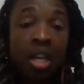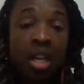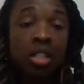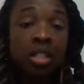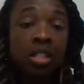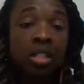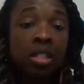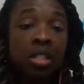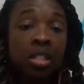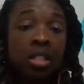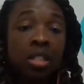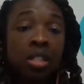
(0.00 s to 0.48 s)

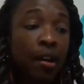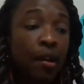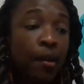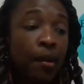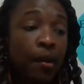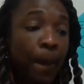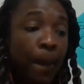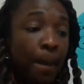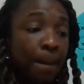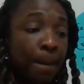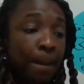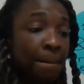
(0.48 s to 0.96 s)

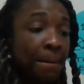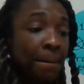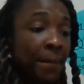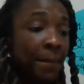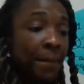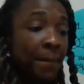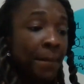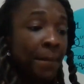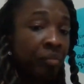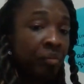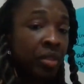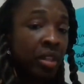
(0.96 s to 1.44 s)
So
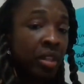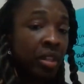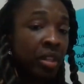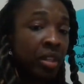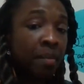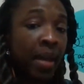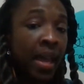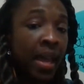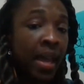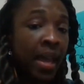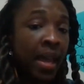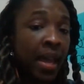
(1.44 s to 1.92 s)

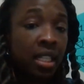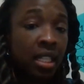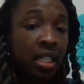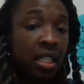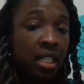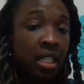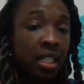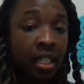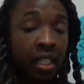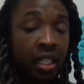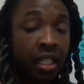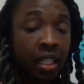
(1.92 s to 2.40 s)

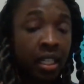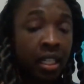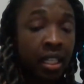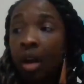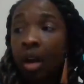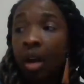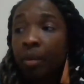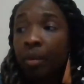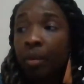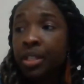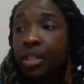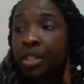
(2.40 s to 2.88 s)
basically, all
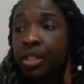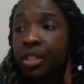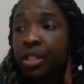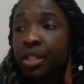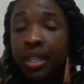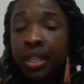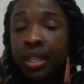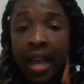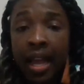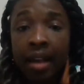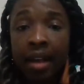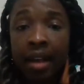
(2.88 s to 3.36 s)
we're doing
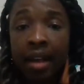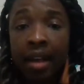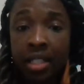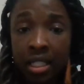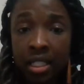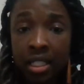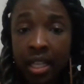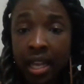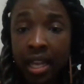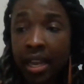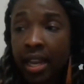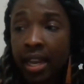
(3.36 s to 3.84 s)
now is just
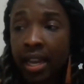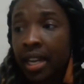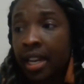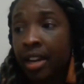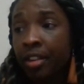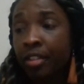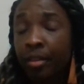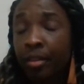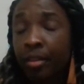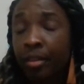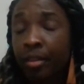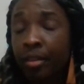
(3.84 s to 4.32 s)
taking the
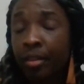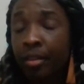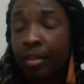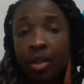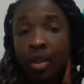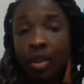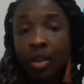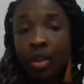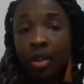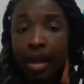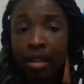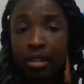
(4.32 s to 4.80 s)
information we know
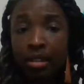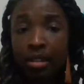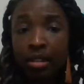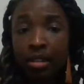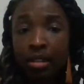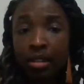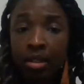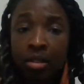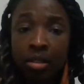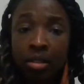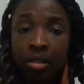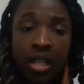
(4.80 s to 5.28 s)
about
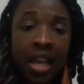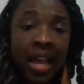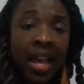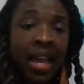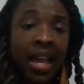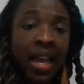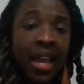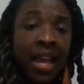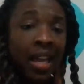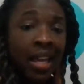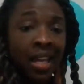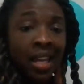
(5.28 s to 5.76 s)
circles
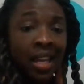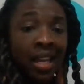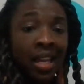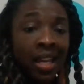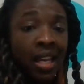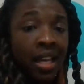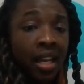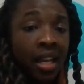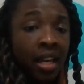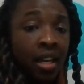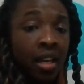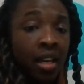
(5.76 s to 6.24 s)

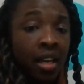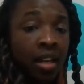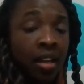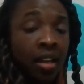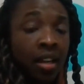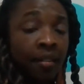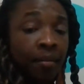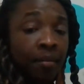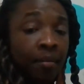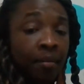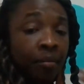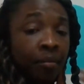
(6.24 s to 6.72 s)
and
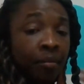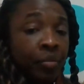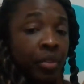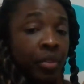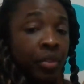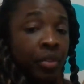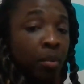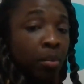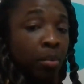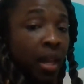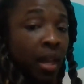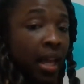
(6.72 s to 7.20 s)

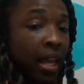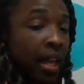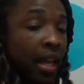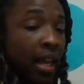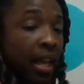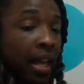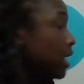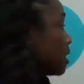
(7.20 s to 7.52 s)
applying it.